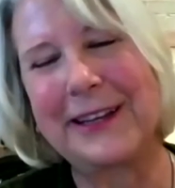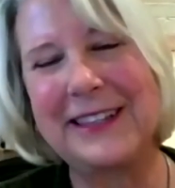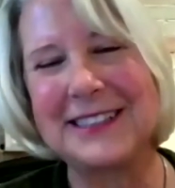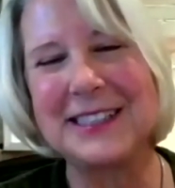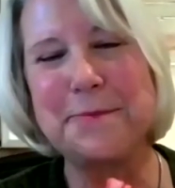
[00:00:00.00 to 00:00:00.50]

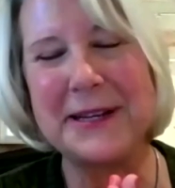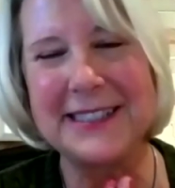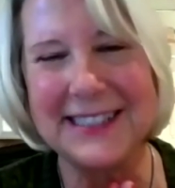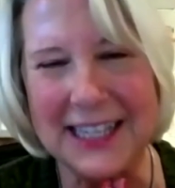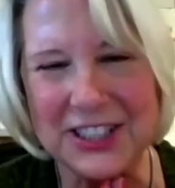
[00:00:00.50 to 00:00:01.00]
this has
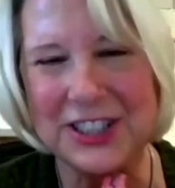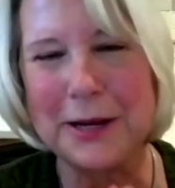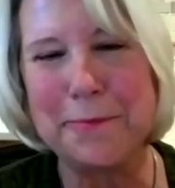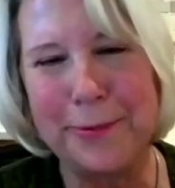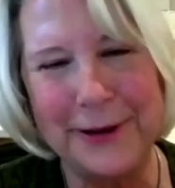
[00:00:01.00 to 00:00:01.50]
been such
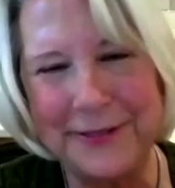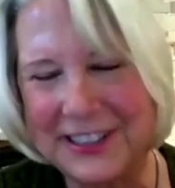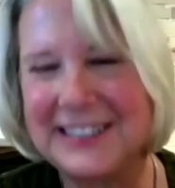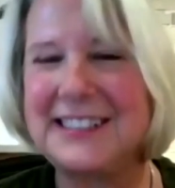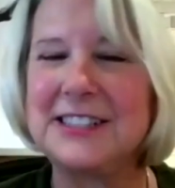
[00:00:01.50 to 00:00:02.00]
a
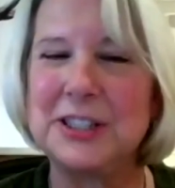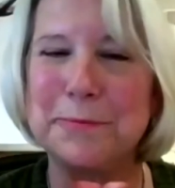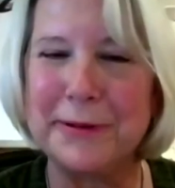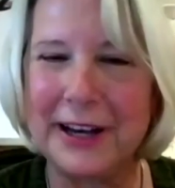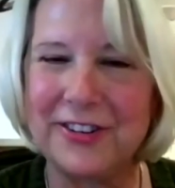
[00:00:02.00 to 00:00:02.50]
privilege, such a
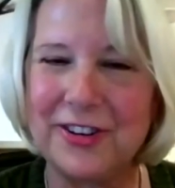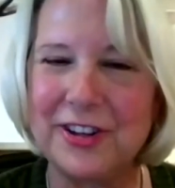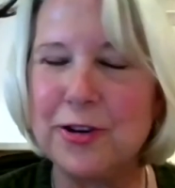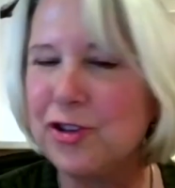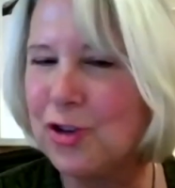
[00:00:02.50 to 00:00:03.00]
pleasure.
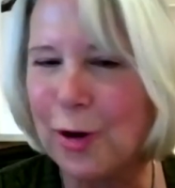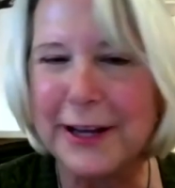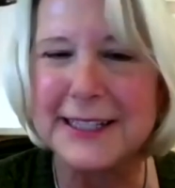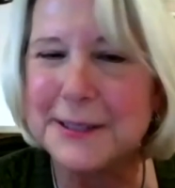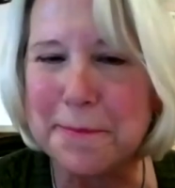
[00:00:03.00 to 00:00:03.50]
Your
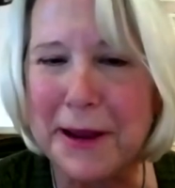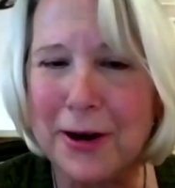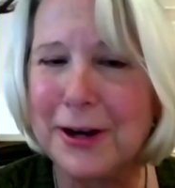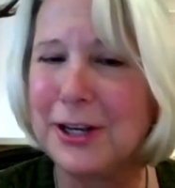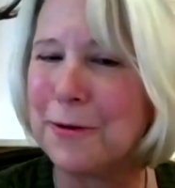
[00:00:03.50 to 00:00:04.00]
joy is
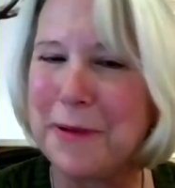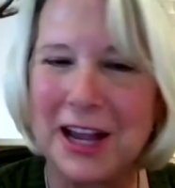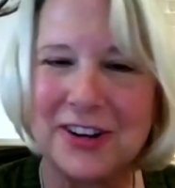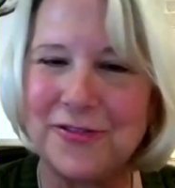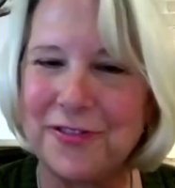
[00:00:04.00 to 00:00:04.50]
apparent, your
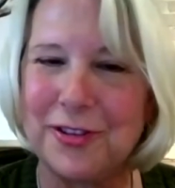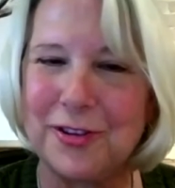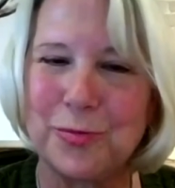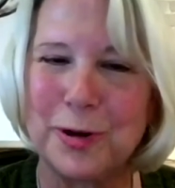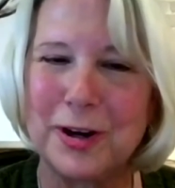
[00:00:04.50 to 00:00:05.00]
passion for
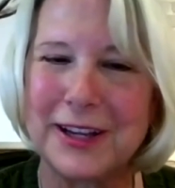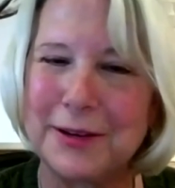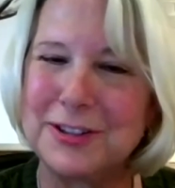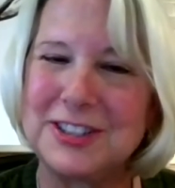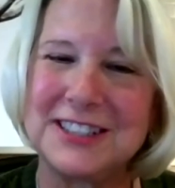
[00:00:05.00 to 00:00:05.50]
this work,
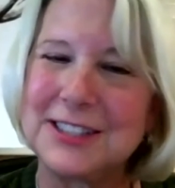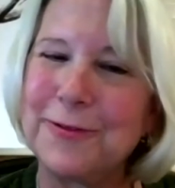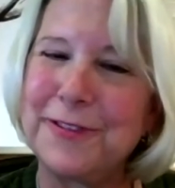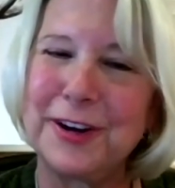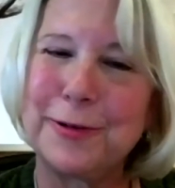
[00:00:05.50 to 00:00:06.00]
and we're just
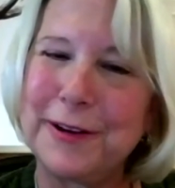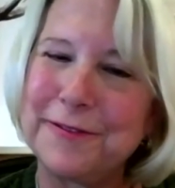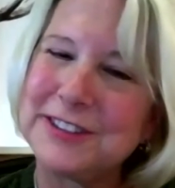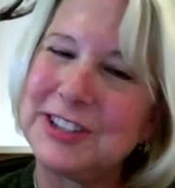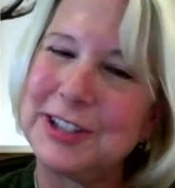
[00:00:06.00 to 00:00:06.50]
so very
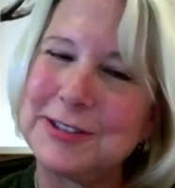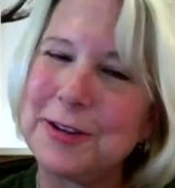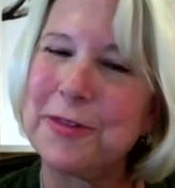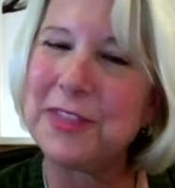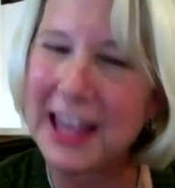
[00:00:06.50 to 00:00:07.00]
grateful to you.
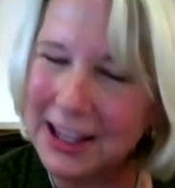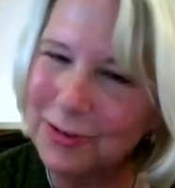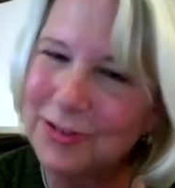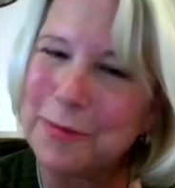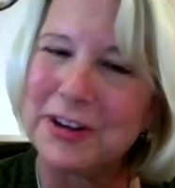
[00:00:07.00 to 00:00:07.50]
So thank
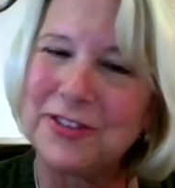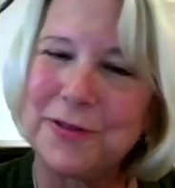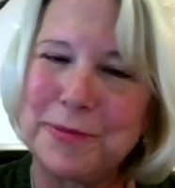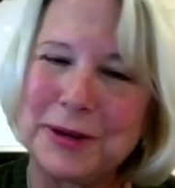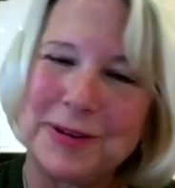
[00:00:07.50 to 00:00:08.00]
you so much
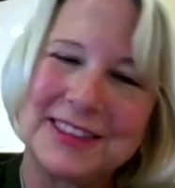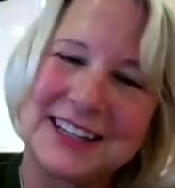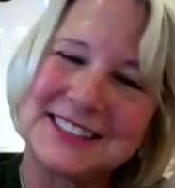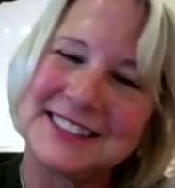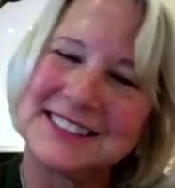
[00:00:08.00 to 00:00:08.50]
for being with us.